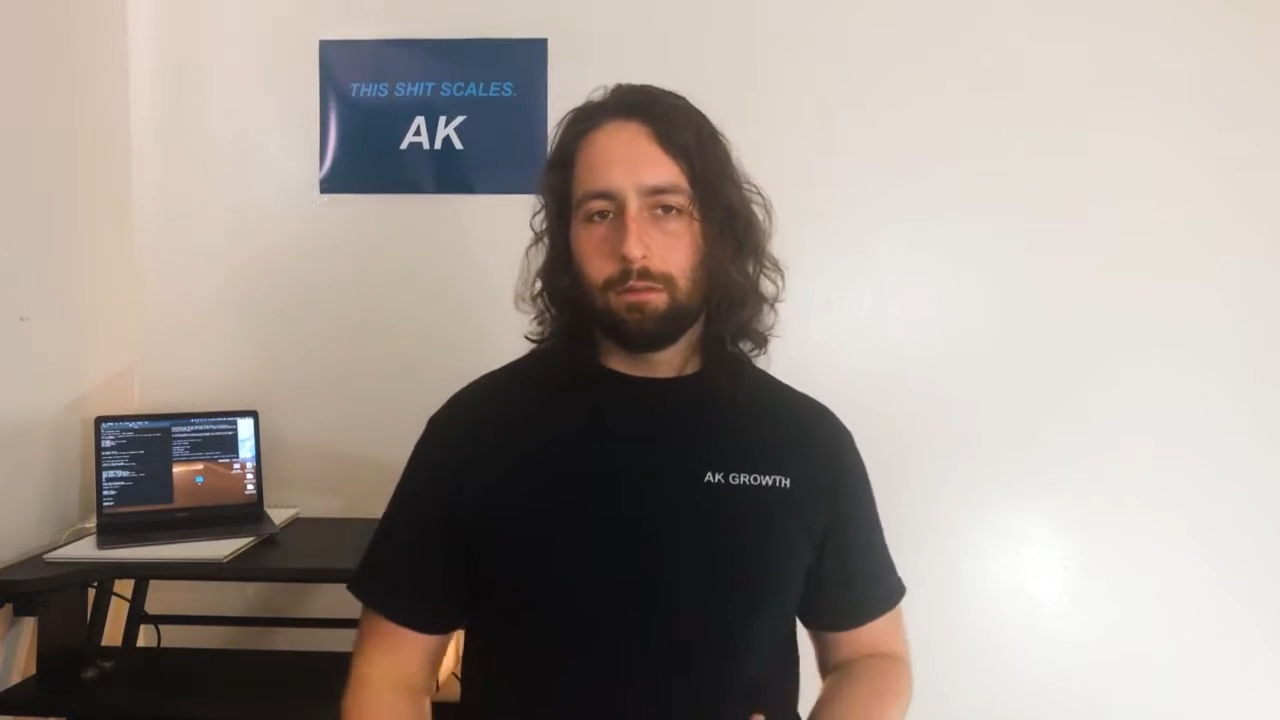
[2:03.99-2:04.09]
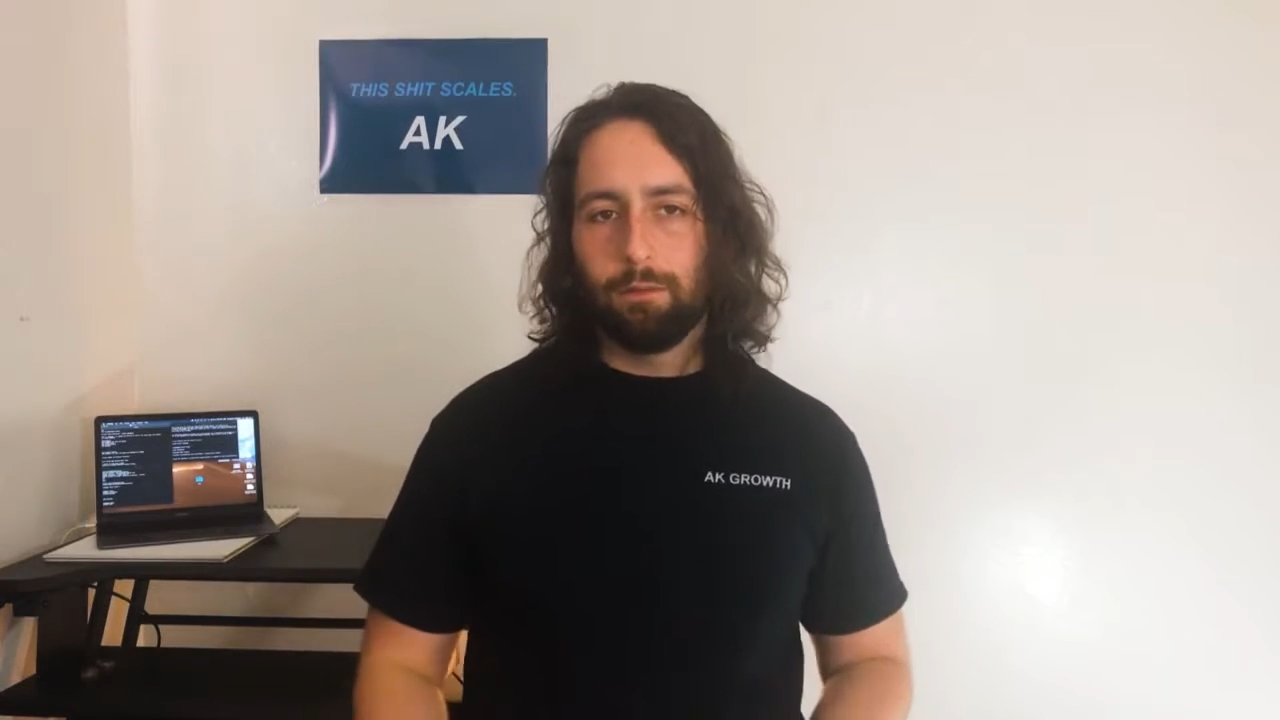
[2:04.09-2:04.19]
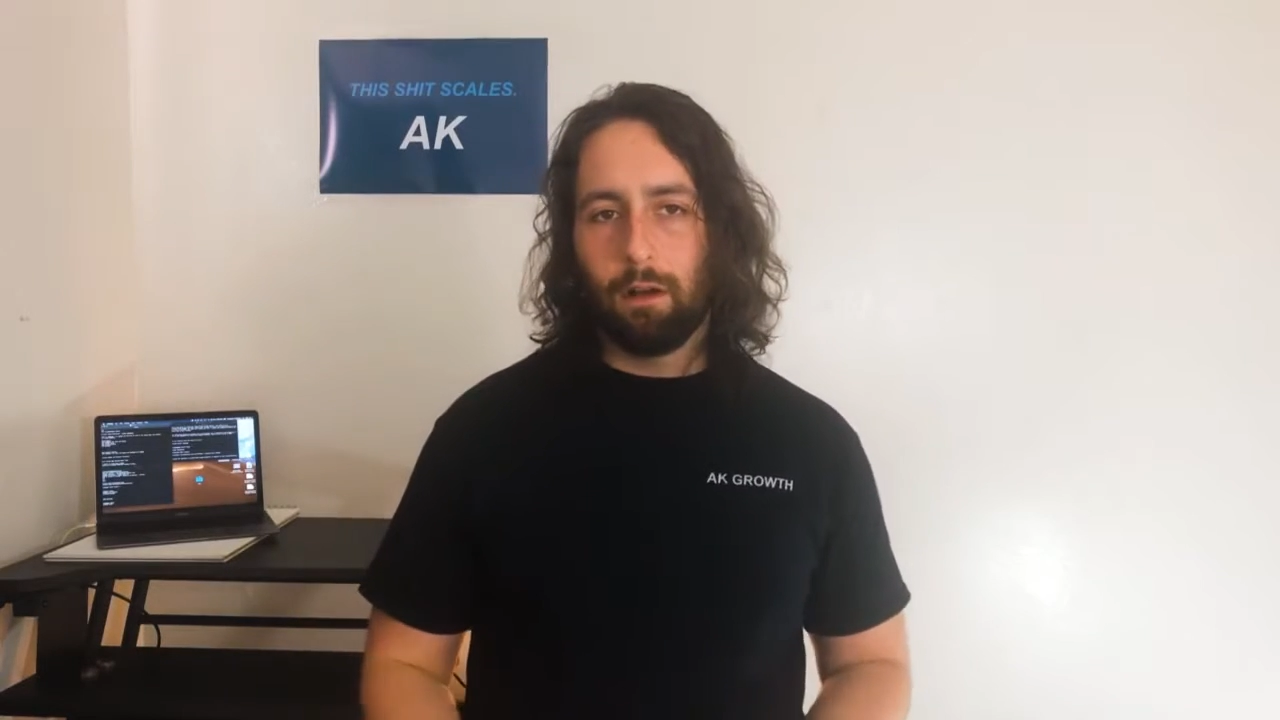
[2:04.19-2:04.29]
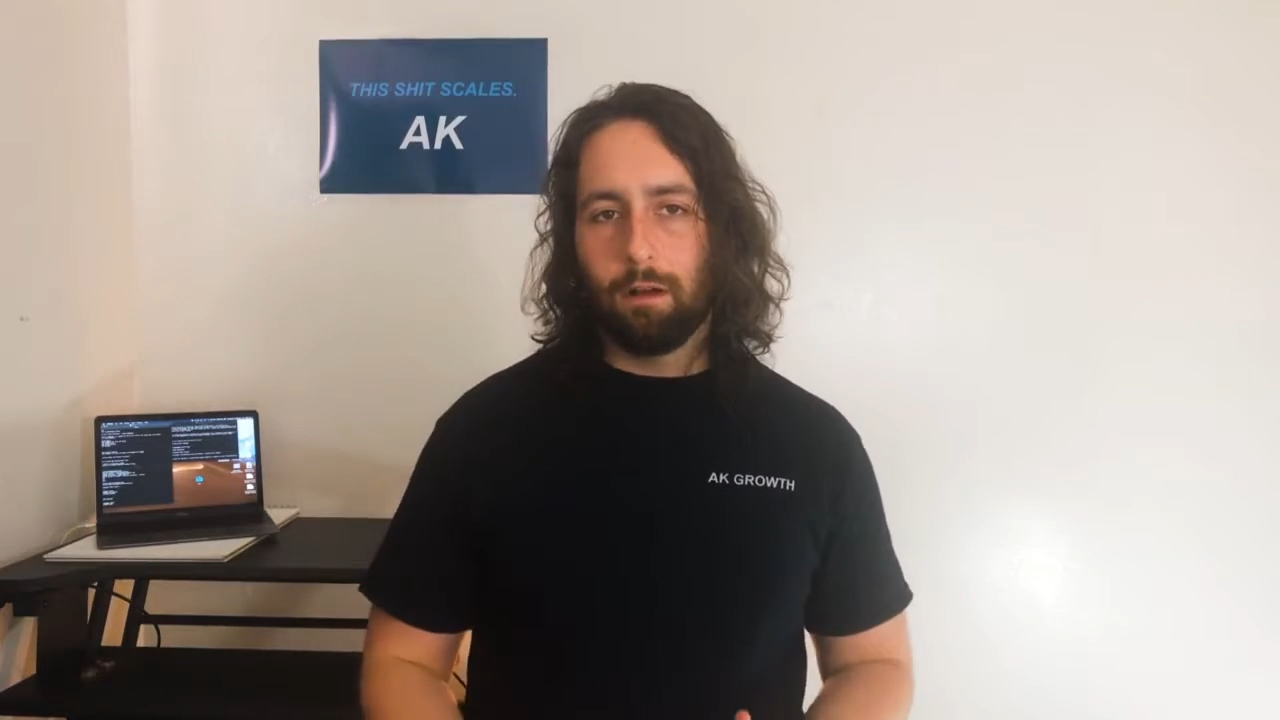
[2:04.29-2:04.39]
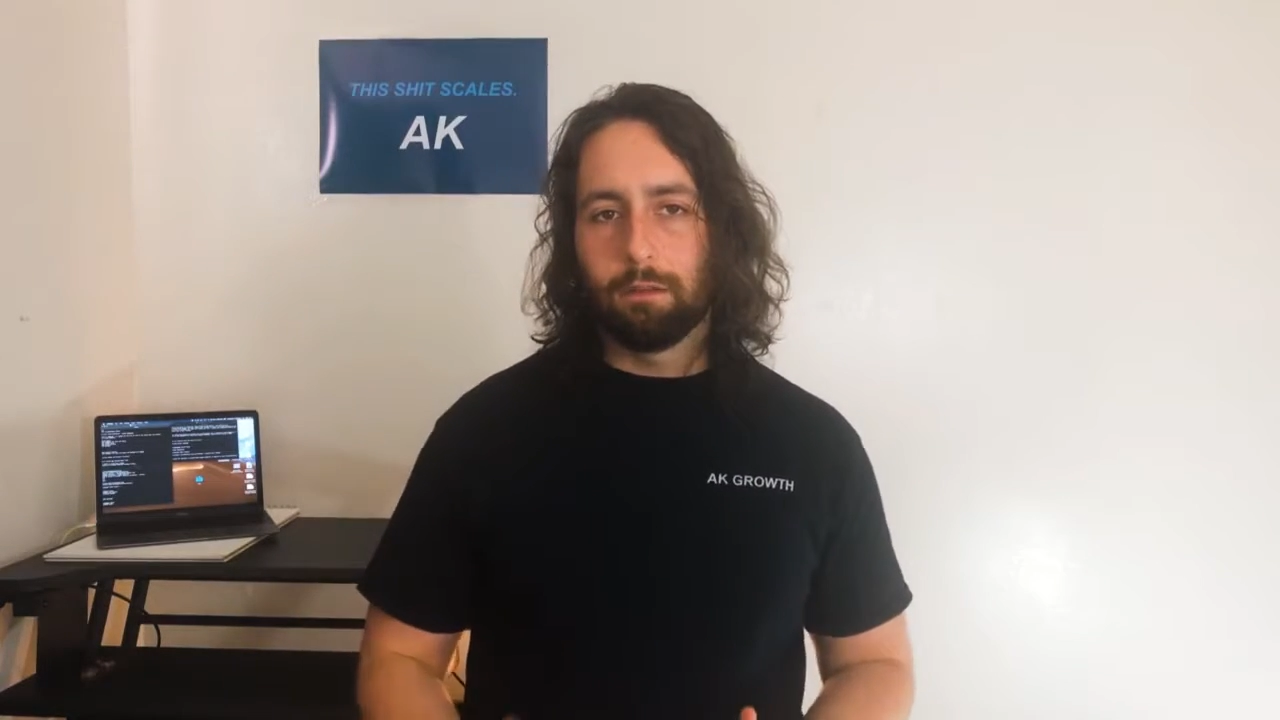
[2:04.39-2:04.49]

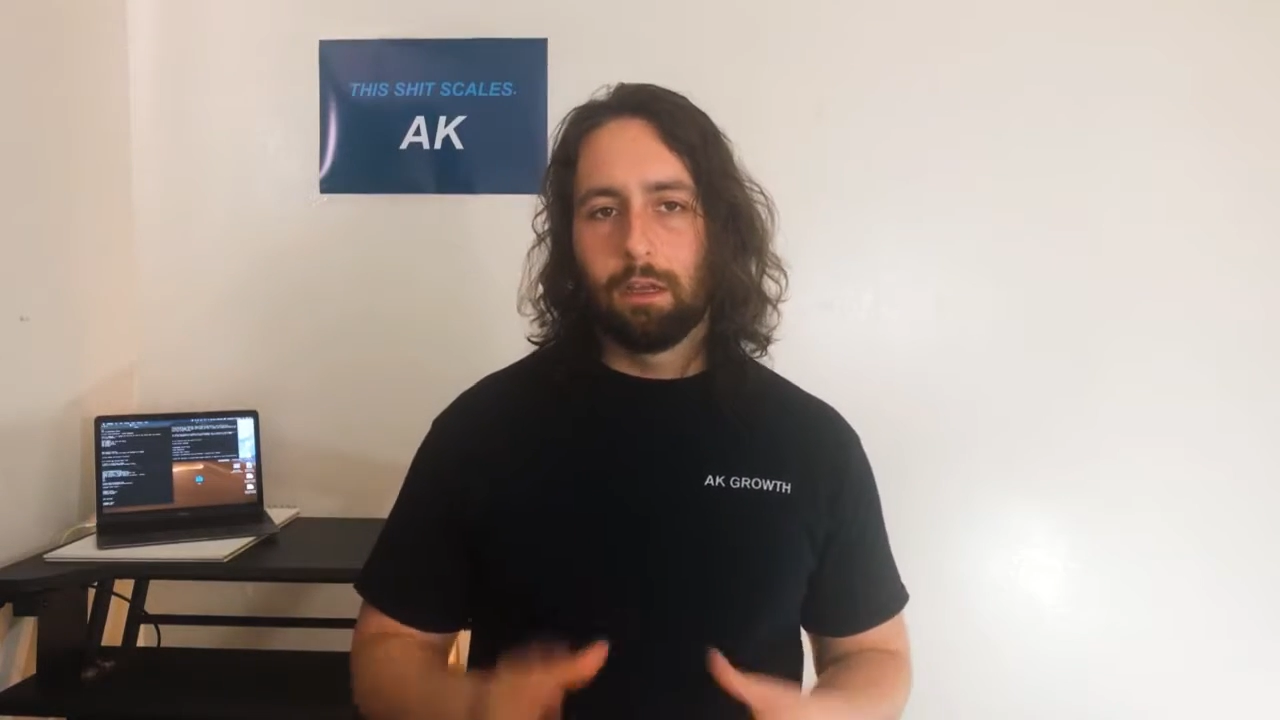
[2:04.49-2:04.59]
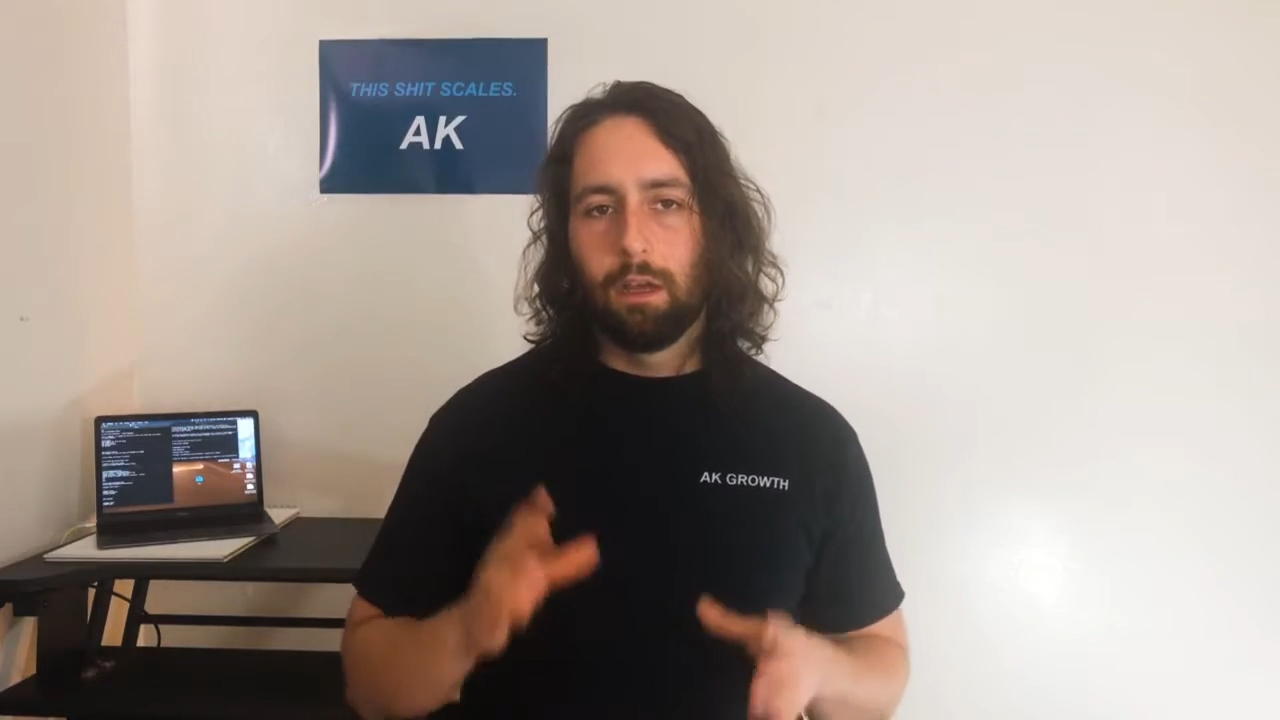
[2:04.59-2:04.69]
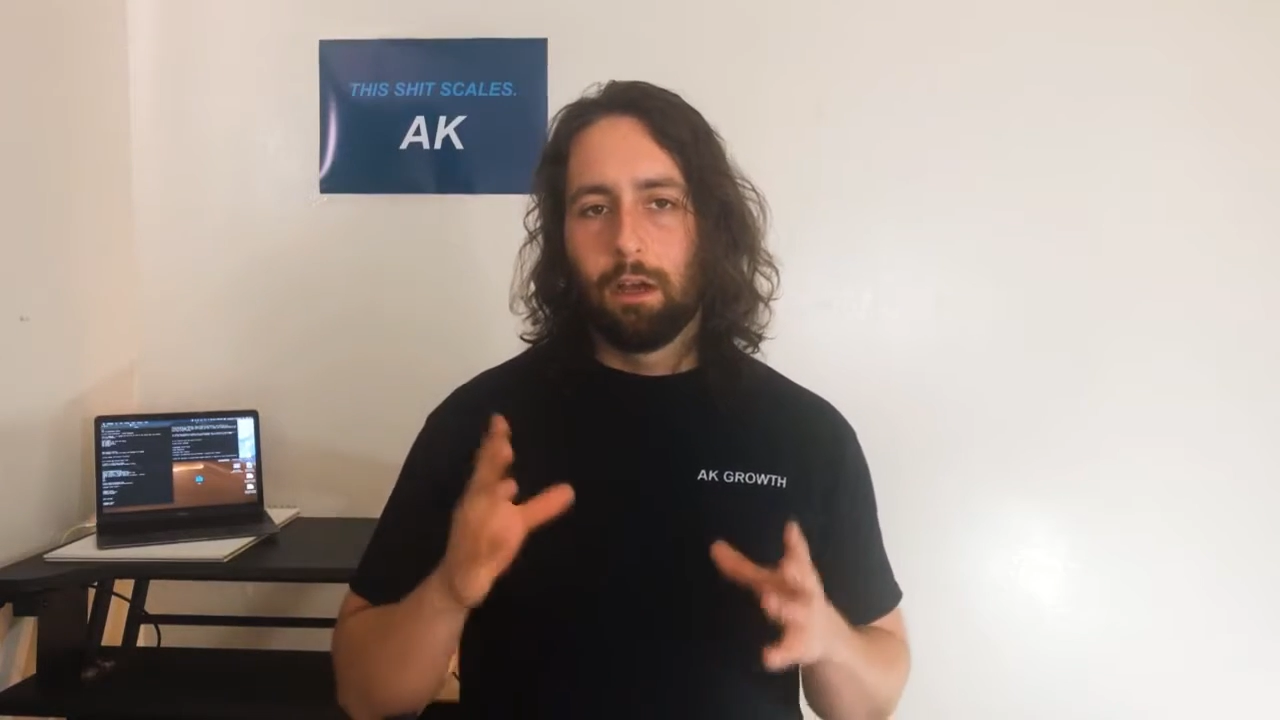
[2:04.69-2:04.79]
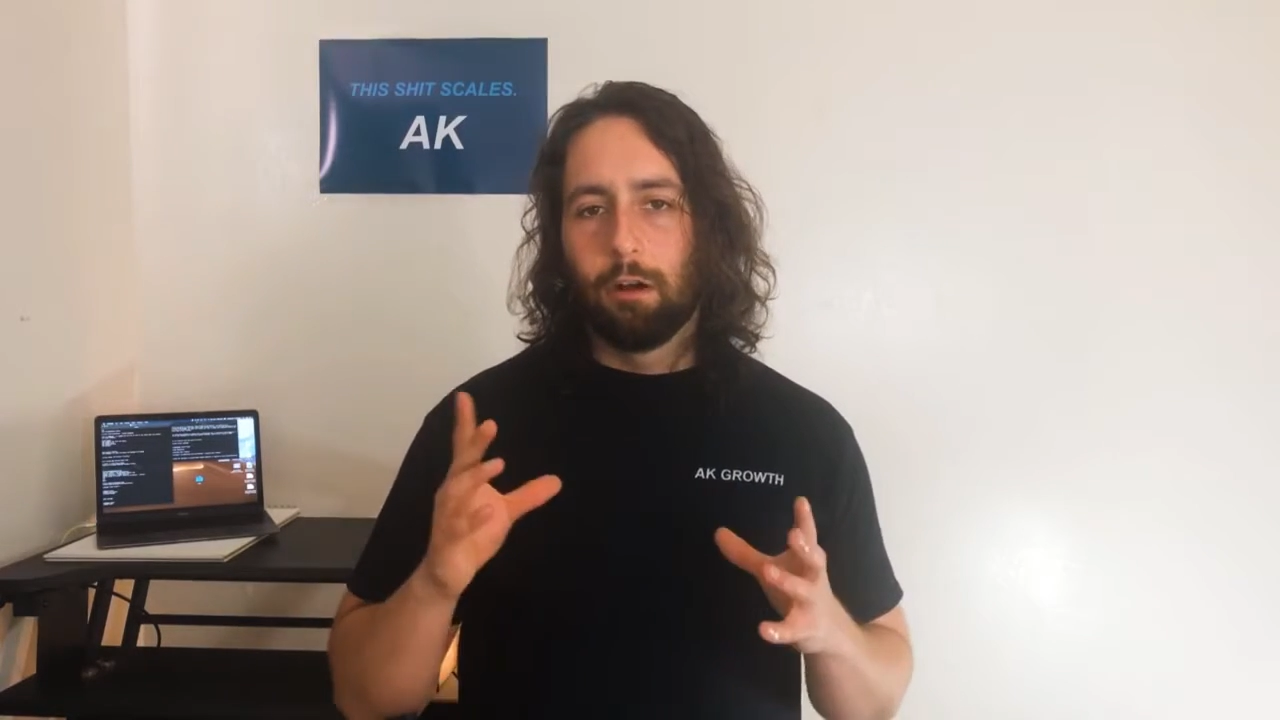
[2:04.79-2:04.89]
involved